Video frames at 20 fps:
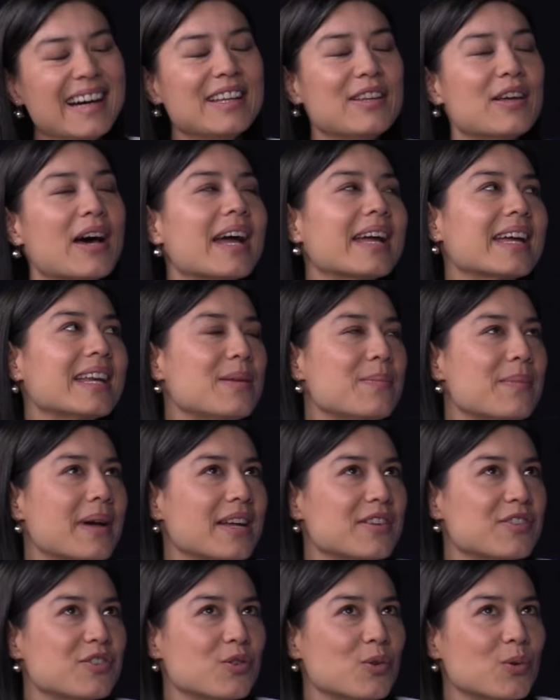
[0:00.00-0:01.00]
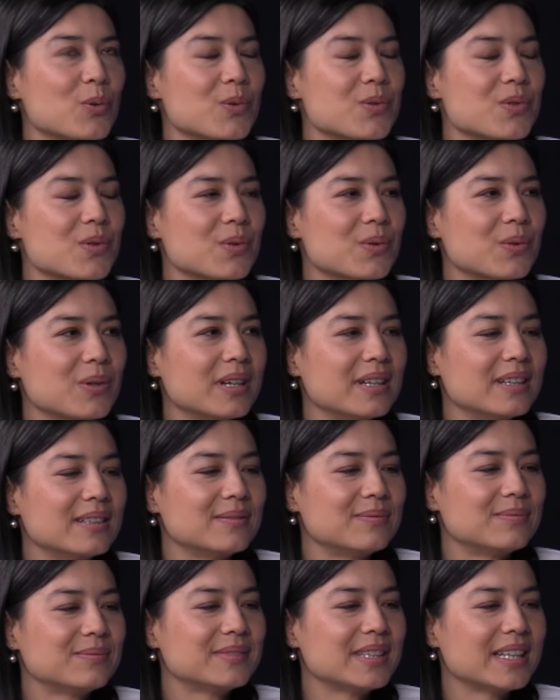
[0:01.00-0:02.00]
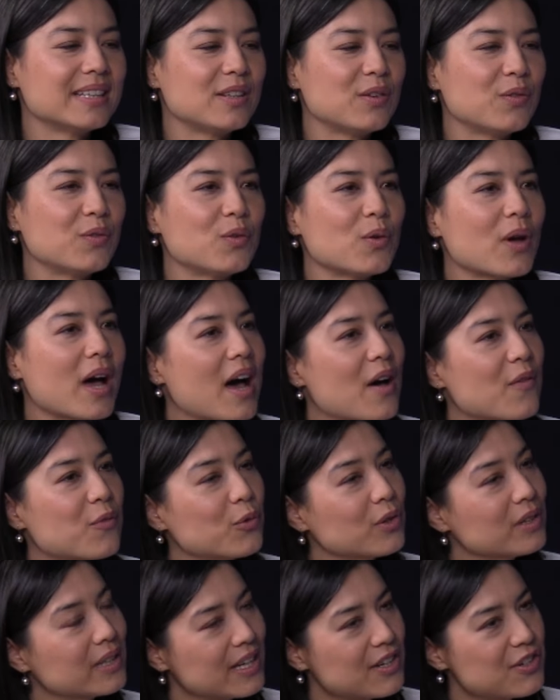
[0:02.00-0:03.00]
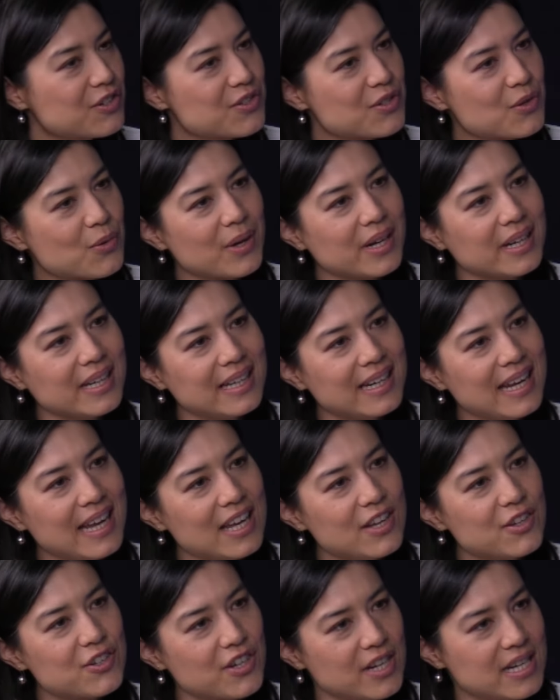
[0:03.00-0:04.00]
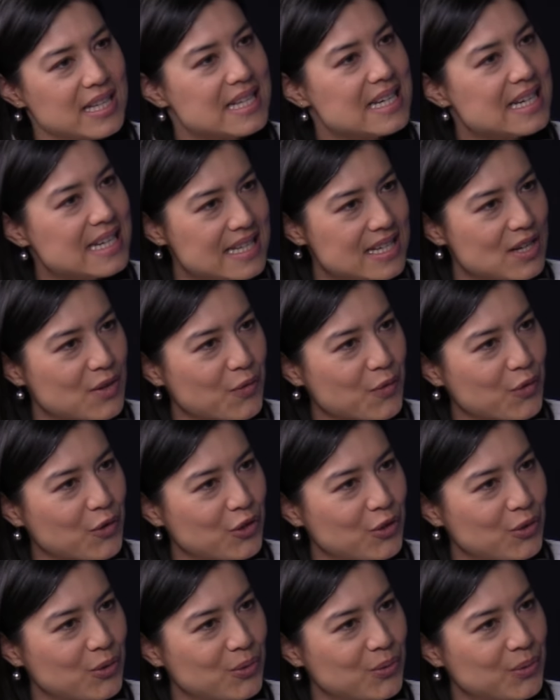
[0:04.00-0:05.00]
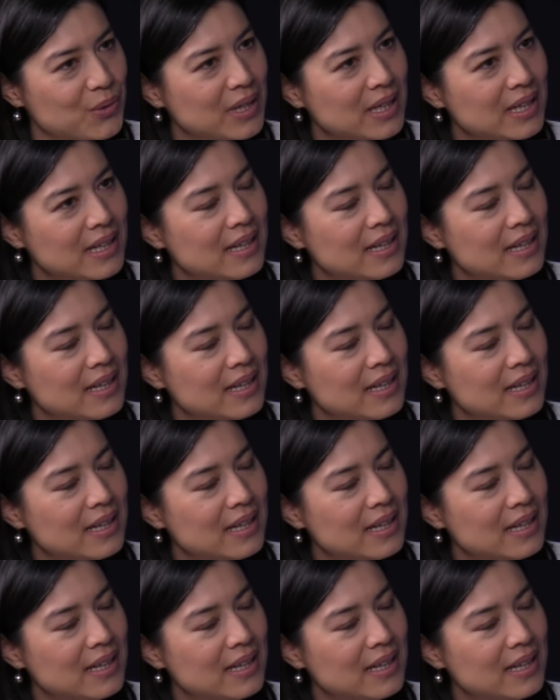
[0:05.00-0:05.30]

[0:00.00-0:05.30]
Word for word: now I can imagine also um, that if you have relations already in Asia, it's easier for you